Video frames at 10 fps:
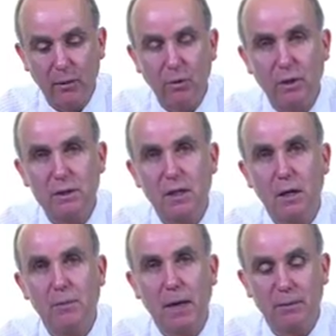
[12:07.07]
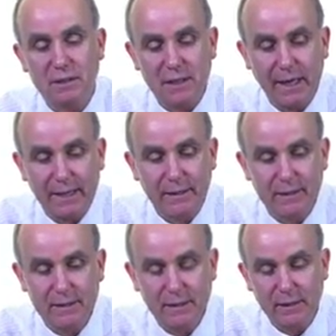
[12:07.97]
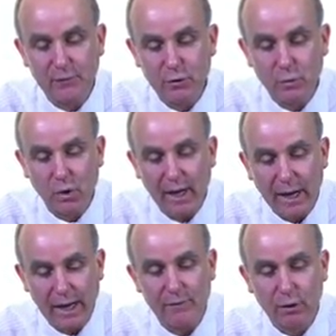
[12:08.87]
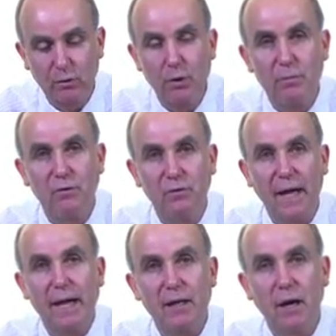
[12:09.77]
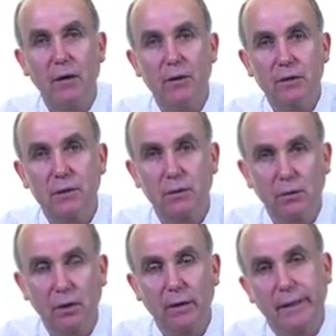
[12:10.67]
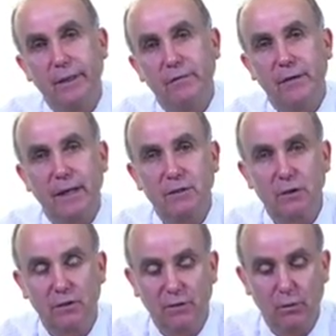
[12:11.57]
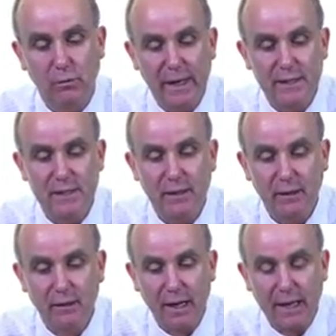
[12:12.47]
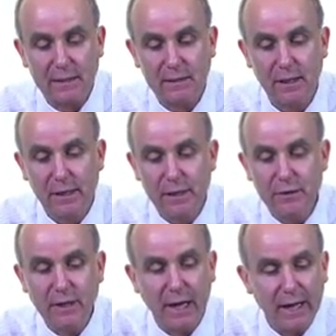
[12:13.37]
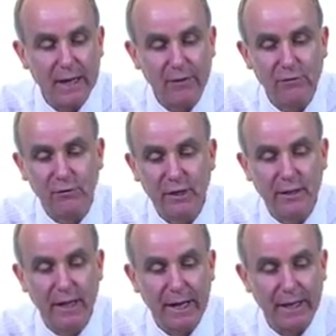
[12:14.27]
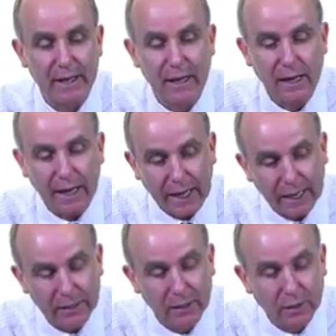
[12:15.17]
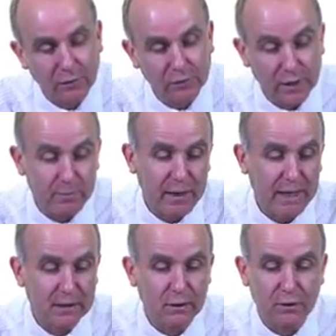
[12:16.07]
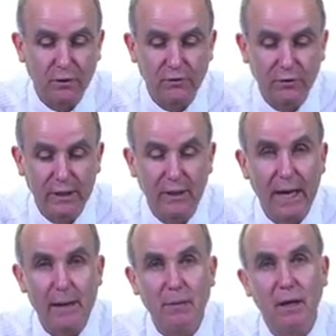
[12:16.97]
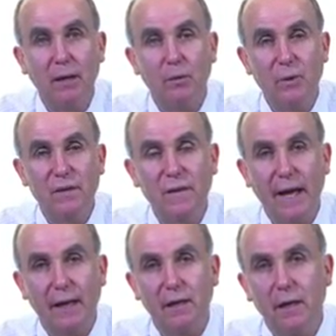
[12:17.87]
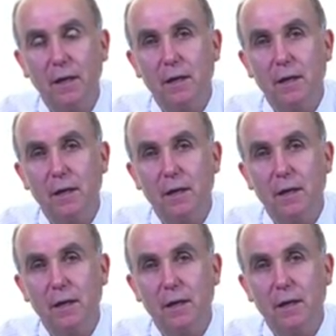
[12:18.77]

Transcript: And what Domar was saying is that if you want to have a group of landowners who are in effect sort of a rentier class, you can't have free land and free peasants or free labour with that.